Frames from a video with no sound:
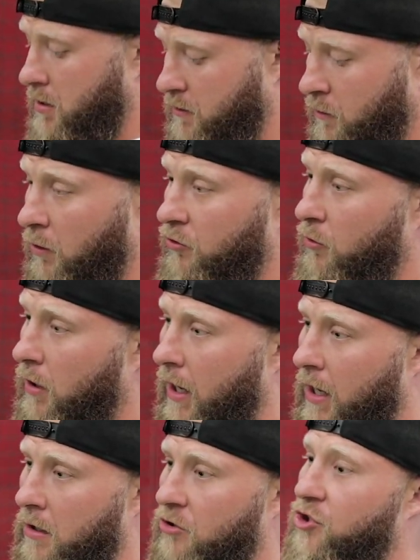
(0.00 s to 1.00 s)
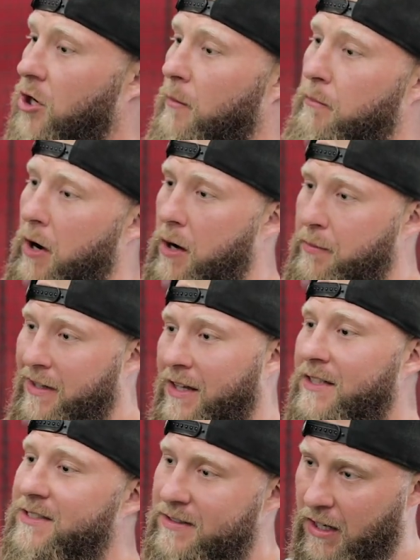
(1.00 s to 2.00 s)
as soon as you land, jump up and
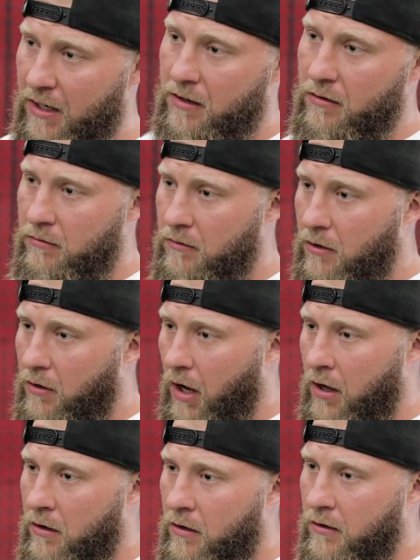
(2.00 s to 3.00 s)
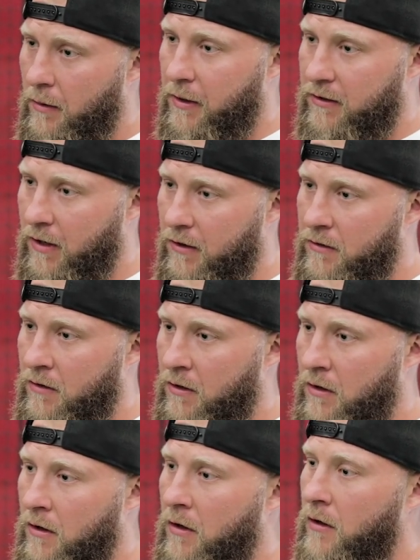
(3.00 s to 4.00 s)
then stick, okay? That makes sense?
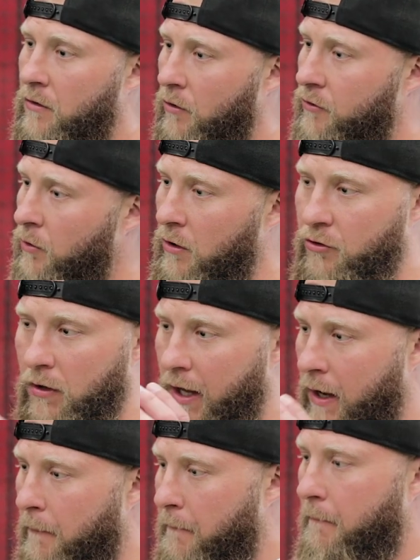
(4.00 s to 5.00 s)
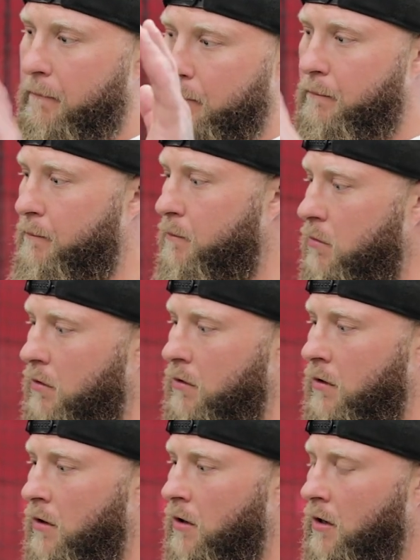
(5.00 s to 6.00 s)
So as soon as you land,
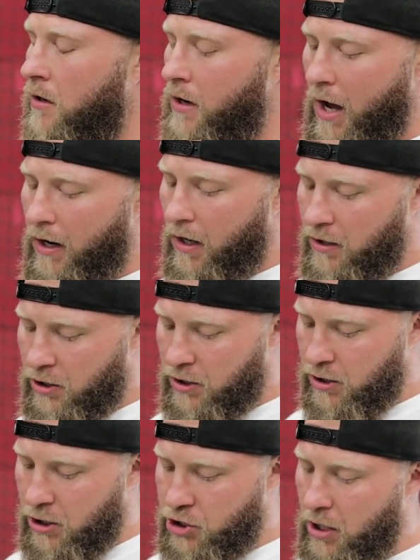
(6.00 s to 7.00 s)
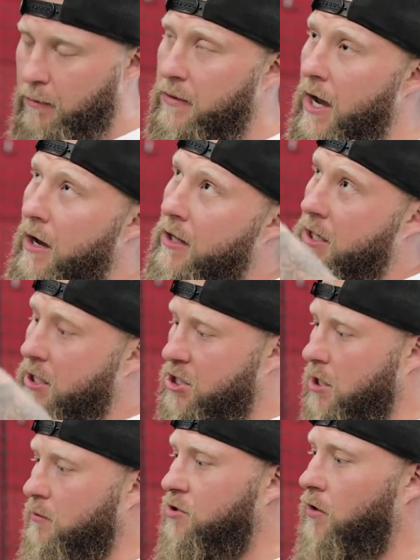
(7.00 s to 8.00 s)
nah, you're just gonna jump down and then
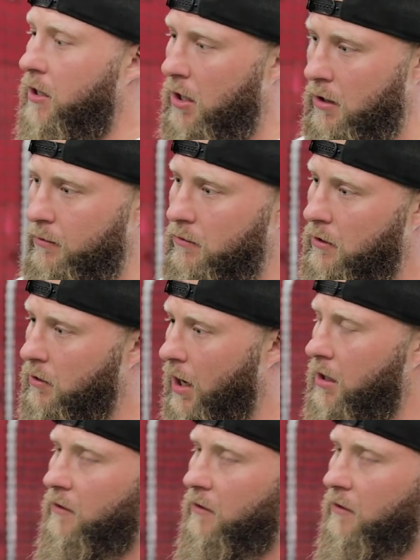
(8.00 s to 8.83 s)
jump straight up. Okay,